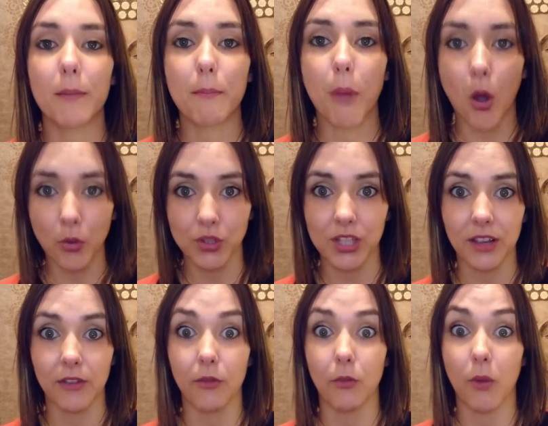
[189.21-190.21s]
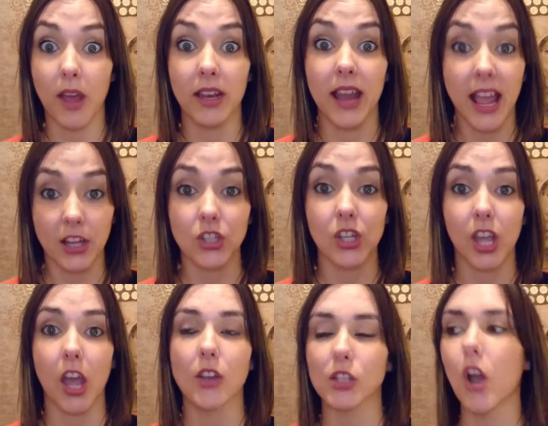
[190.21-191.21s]
impulsive when action
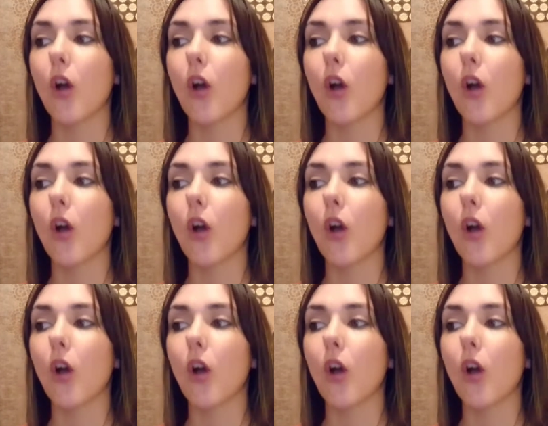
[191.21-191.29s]
goes.